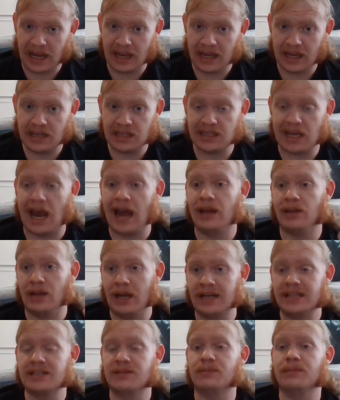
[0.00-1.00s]
Heads. I
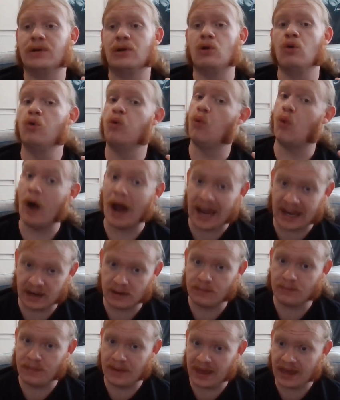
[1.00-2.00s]
liked them quite
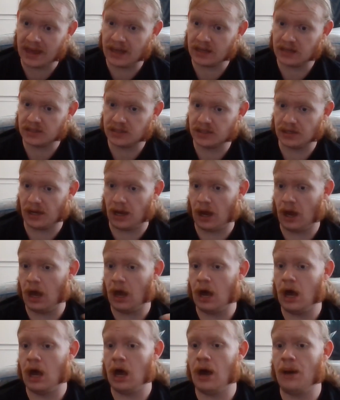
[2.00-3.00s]
a bit.
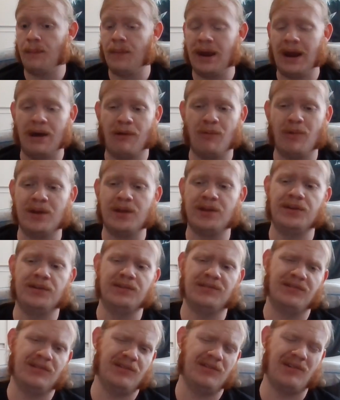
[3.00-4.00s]
But I
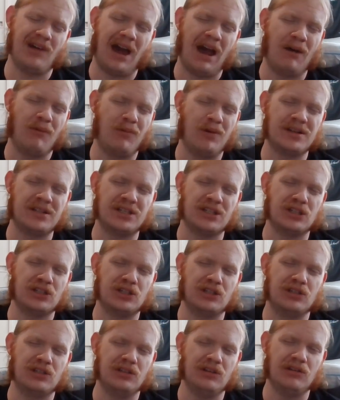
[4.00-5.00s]
wasn't, I
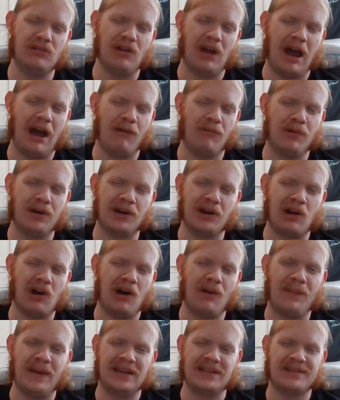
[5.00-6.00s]
wouldn't
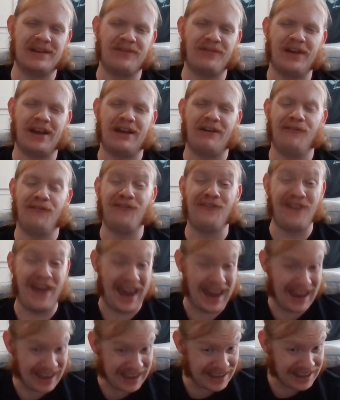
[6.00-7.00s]
call myself like a
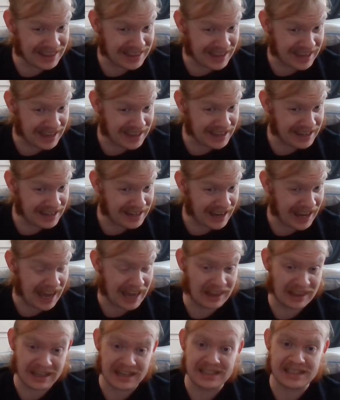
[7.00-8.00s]
fan then,
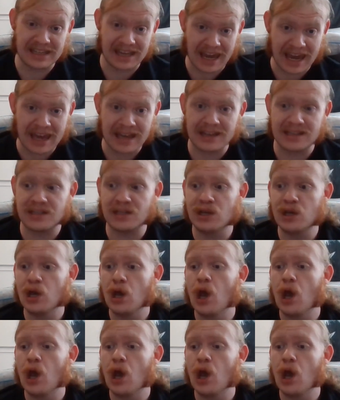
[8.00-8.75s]
at least yet.